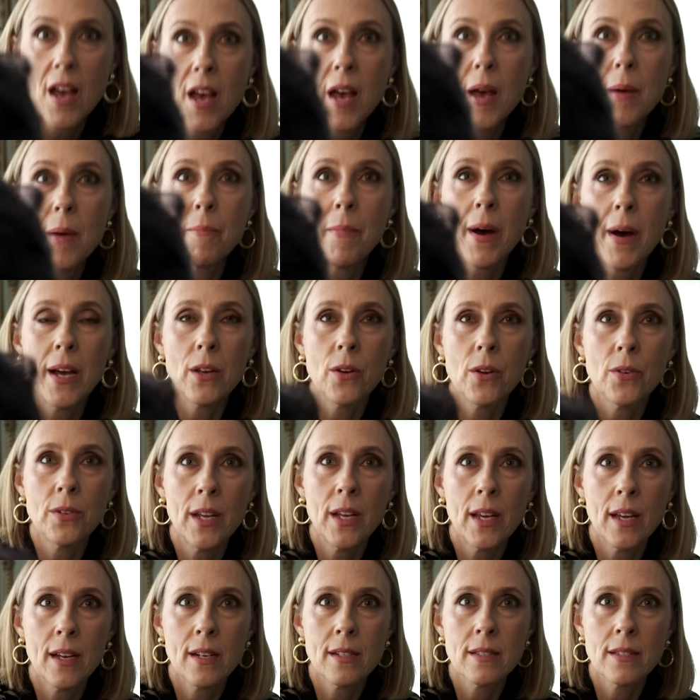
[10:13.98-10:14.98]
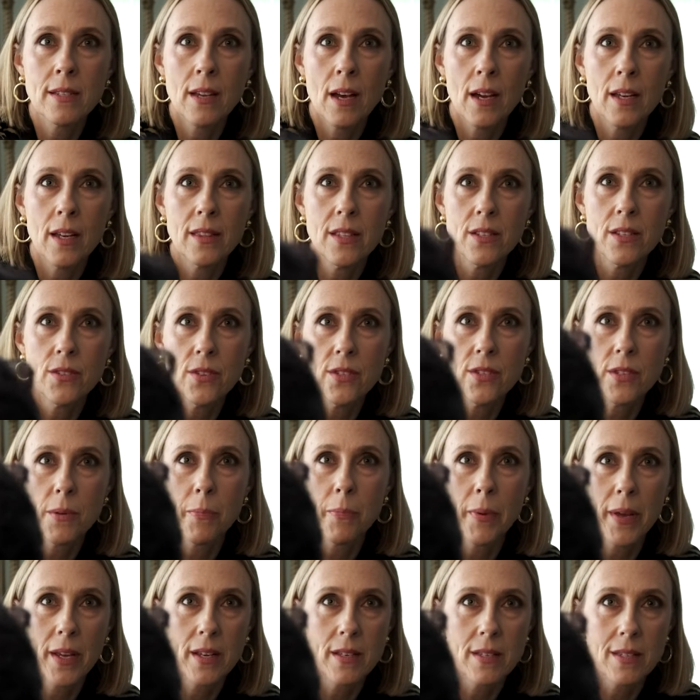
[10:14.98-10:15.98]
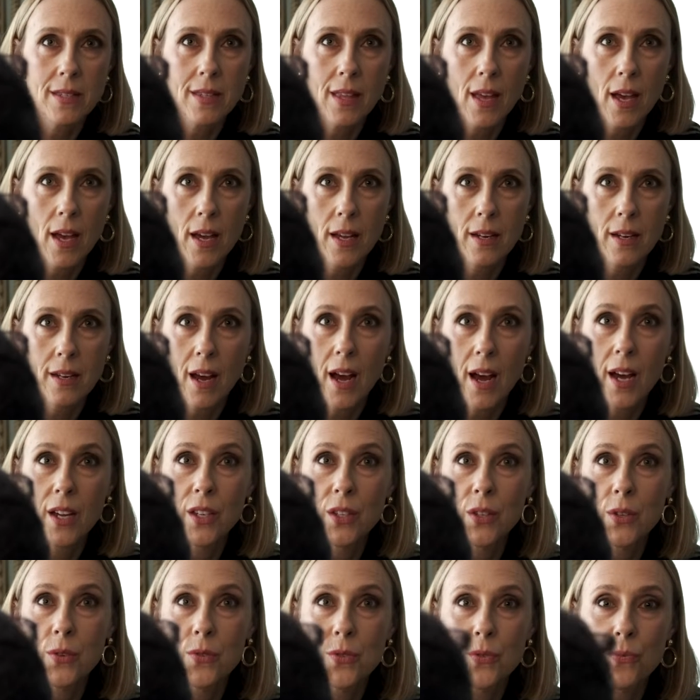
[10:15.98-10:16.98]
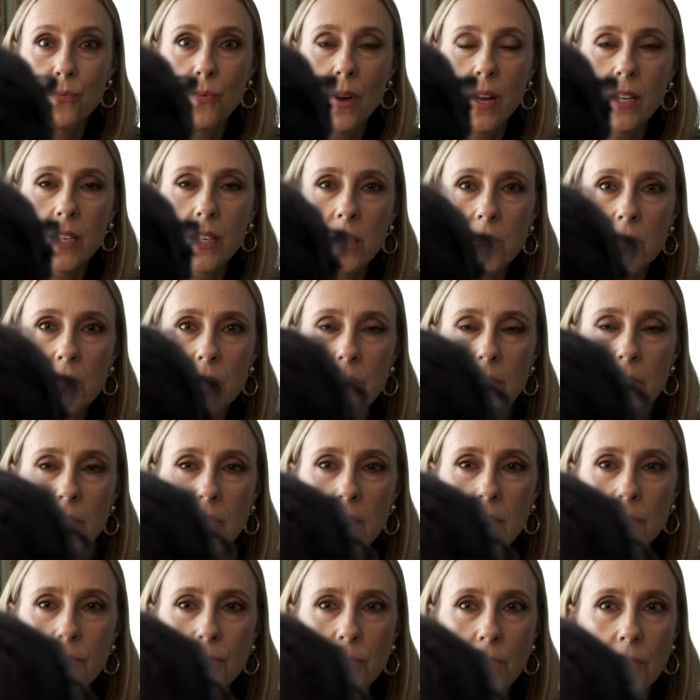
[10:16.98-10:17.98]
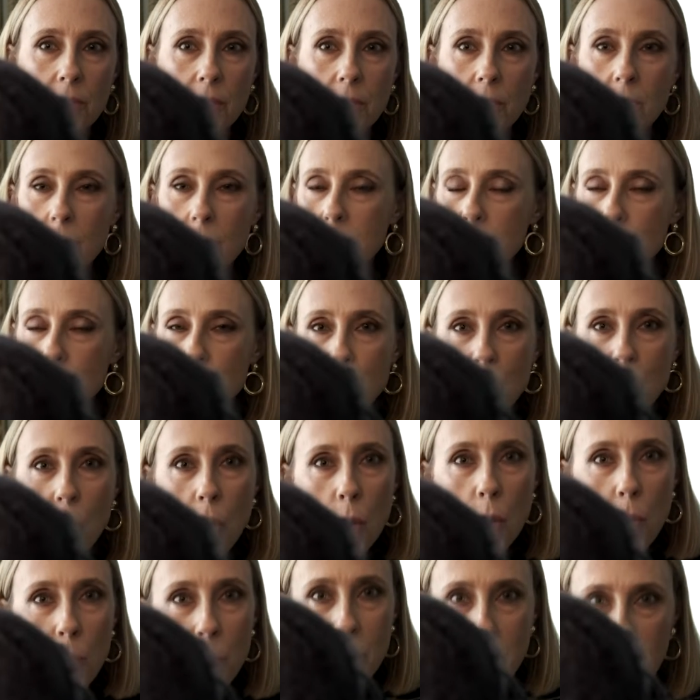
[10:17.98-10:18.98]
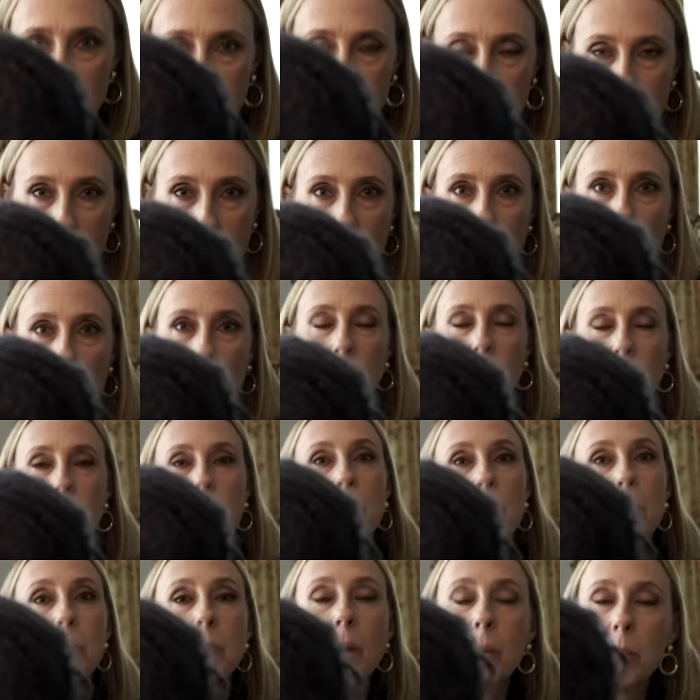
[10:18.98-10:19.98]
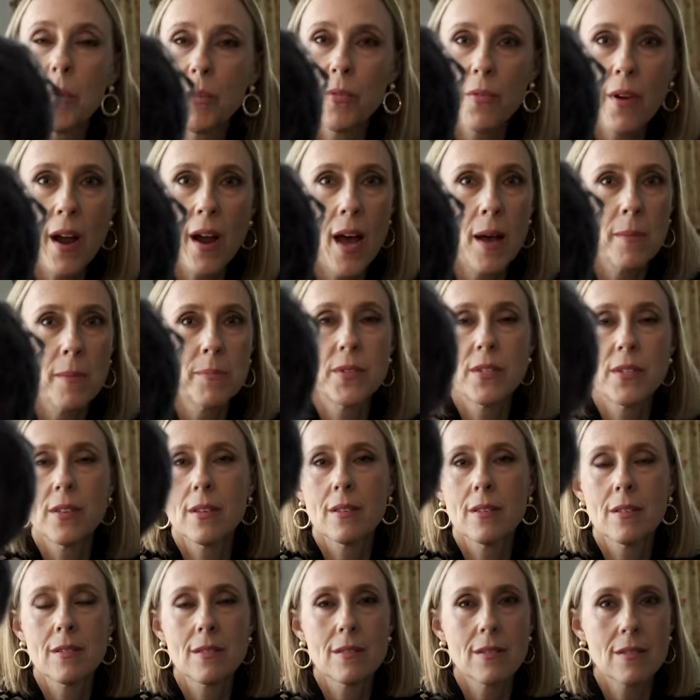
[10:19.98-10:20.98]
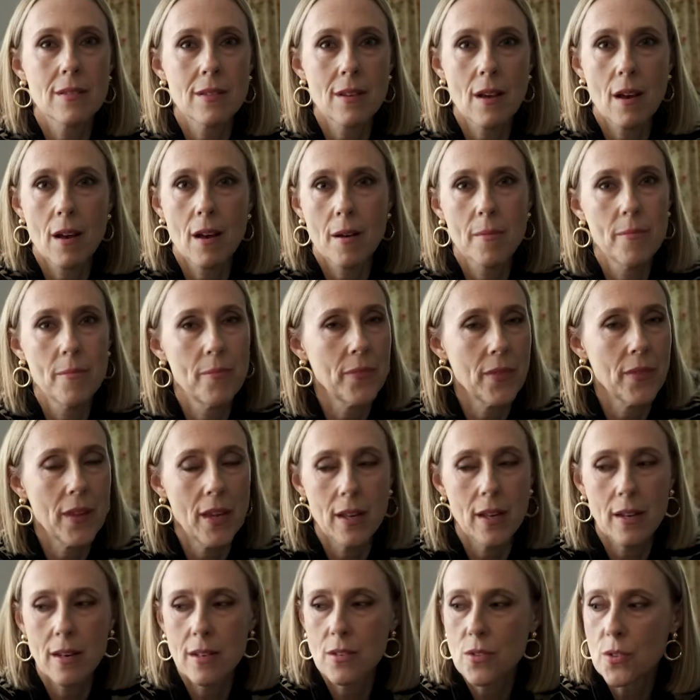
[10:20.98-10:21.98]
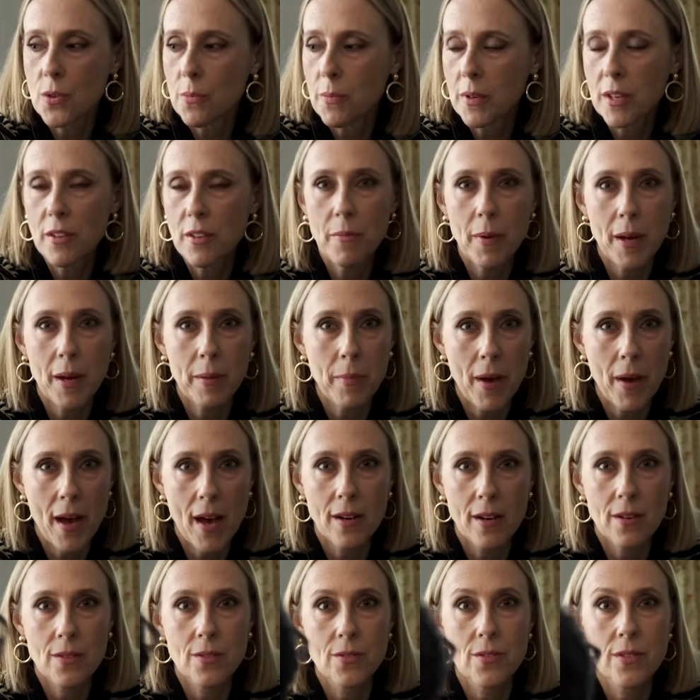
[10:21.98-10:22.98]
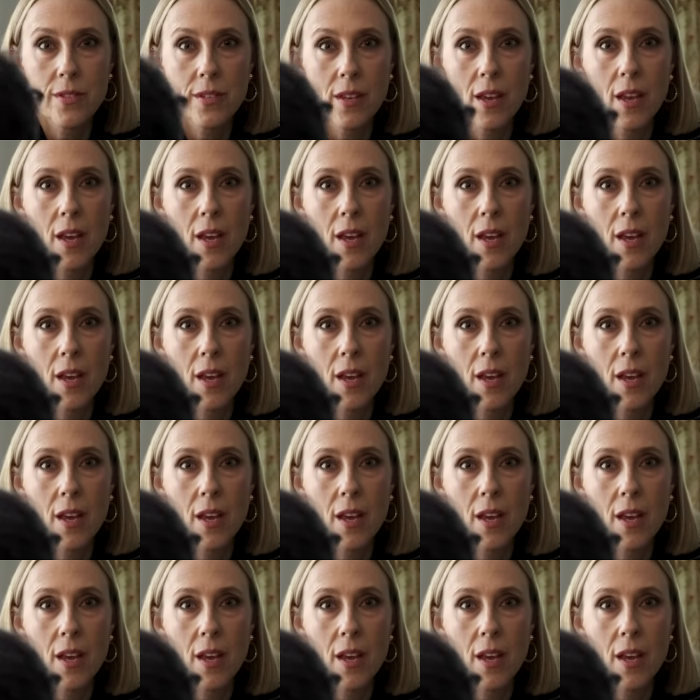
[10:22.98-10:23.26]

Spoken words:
my own hand dyed. This is a base that I use regularly for so many of the bubble wraps. It is in so many of my patterns